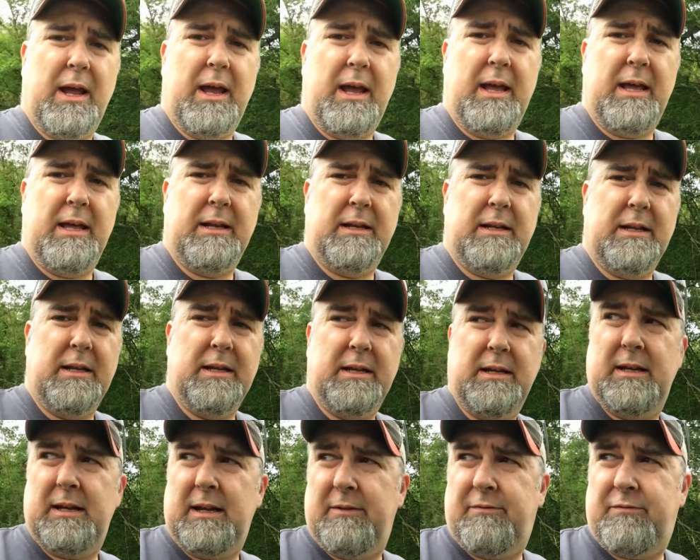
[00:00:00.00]
and
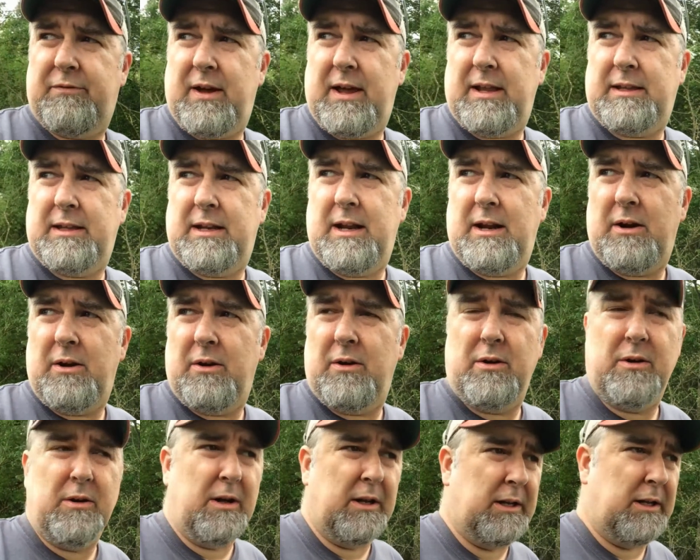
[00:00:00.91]
it fed the
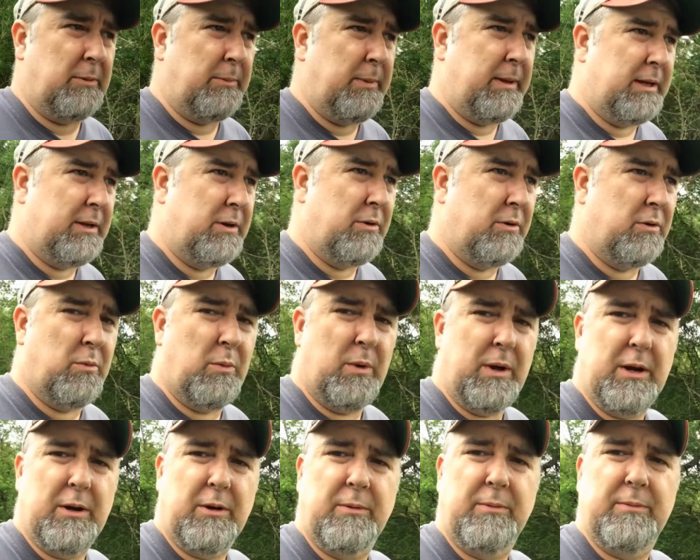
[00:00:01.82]
deer a little bit during the
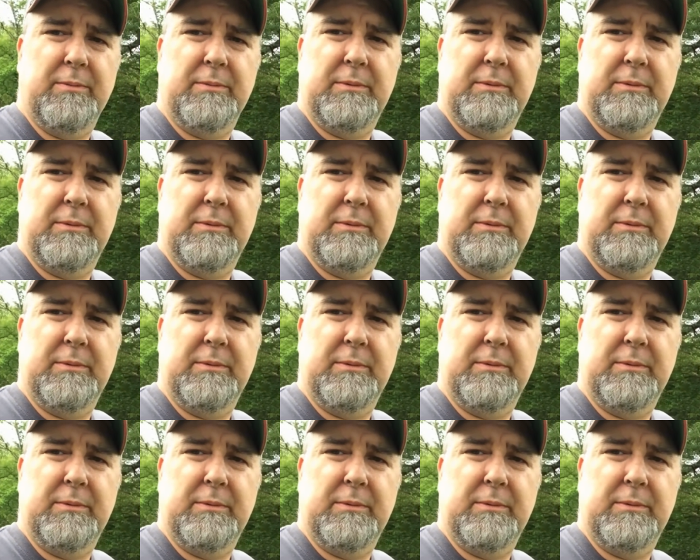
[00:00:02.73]
winter.